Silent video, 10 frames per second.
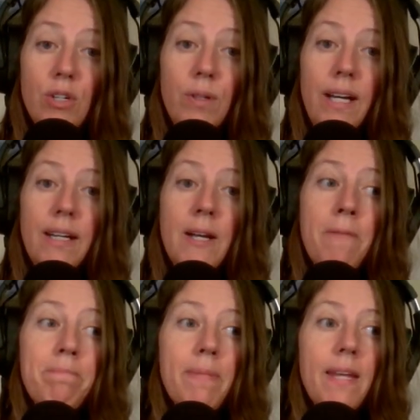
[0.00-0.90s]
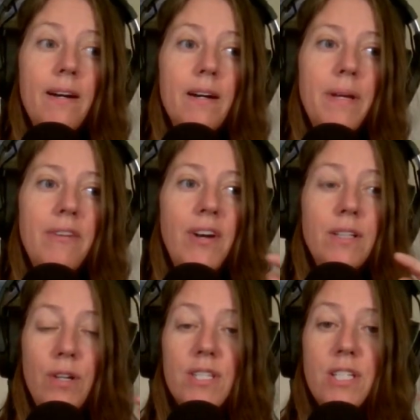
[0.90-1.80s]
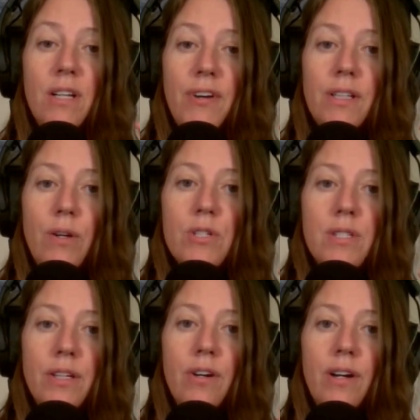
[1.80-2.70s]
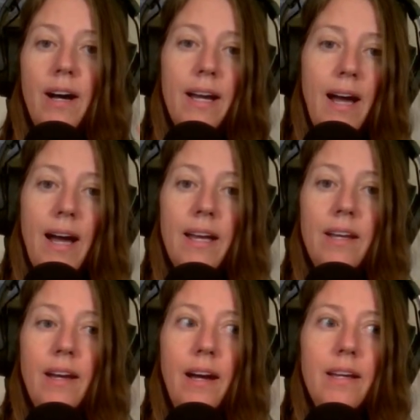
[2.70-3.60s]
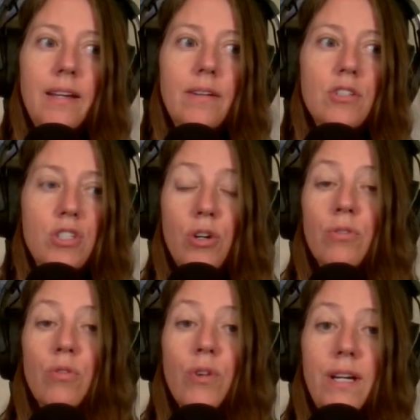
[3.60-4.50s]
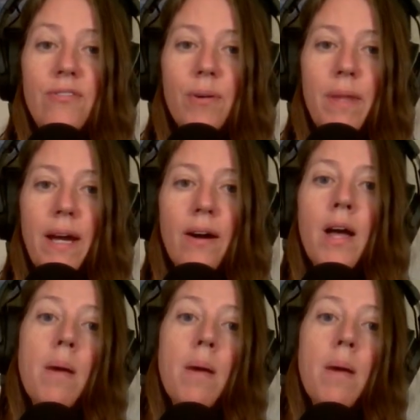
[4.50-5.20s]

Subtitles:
Like if I closed the good eye, I couldn't read from there,